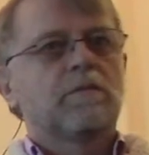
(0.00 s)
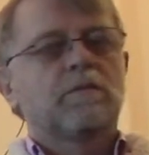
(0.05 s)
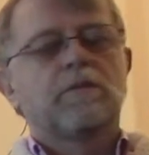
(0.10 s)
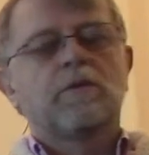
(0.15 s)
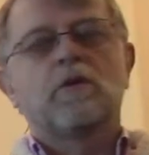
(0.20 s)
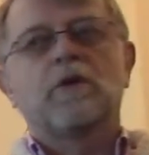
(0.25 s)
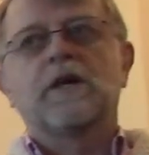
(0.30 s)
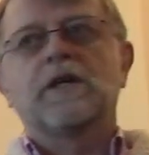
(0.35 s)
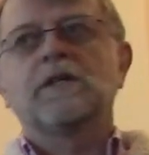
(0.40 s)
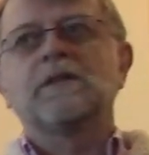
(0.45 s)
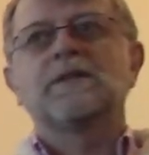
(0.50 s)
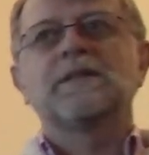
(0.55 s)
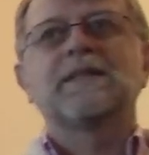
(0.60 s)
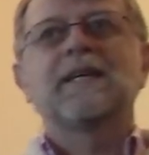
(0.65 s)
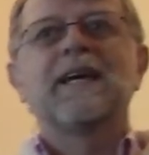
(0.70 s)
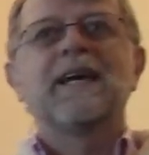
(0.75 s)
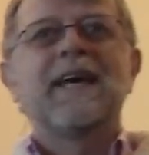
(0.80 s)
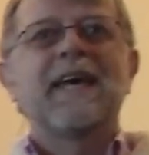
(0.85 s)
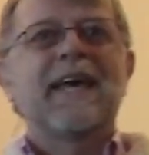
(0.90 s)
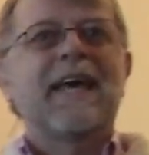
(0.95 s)
points
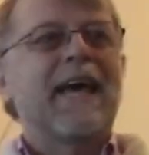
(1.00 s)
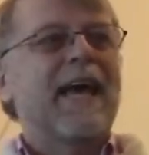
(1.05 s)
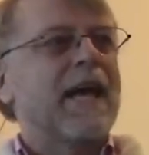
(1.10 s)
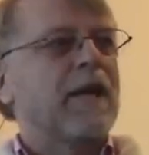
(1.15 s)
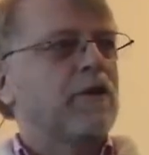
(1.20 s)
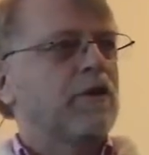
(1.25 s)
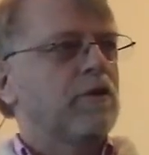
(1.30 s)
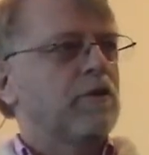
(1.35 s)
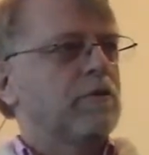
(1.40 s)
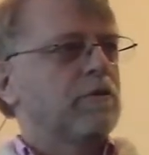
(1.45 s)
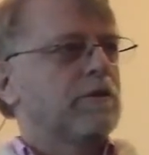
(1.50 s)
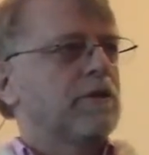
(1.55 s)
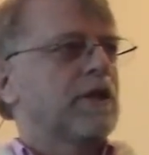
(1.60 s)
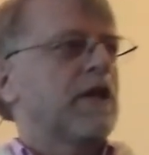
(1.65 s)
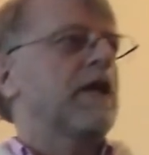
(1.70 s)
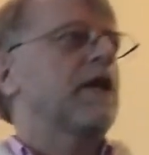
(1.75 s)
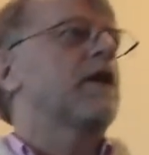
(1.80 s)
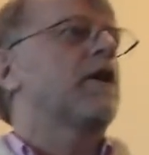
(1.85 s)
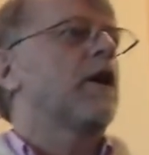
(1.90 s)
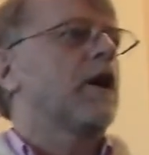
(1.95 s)
and you
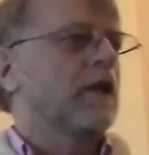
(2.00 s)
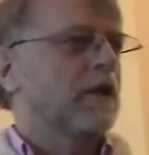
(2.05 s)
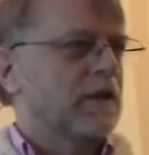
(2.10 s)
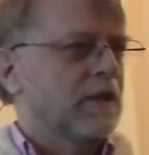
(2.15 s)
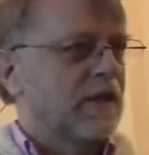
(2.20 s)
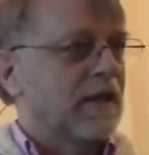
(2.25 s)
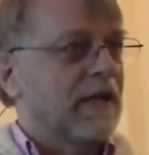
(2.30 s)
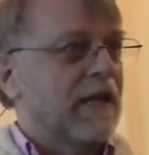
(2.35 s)
take on the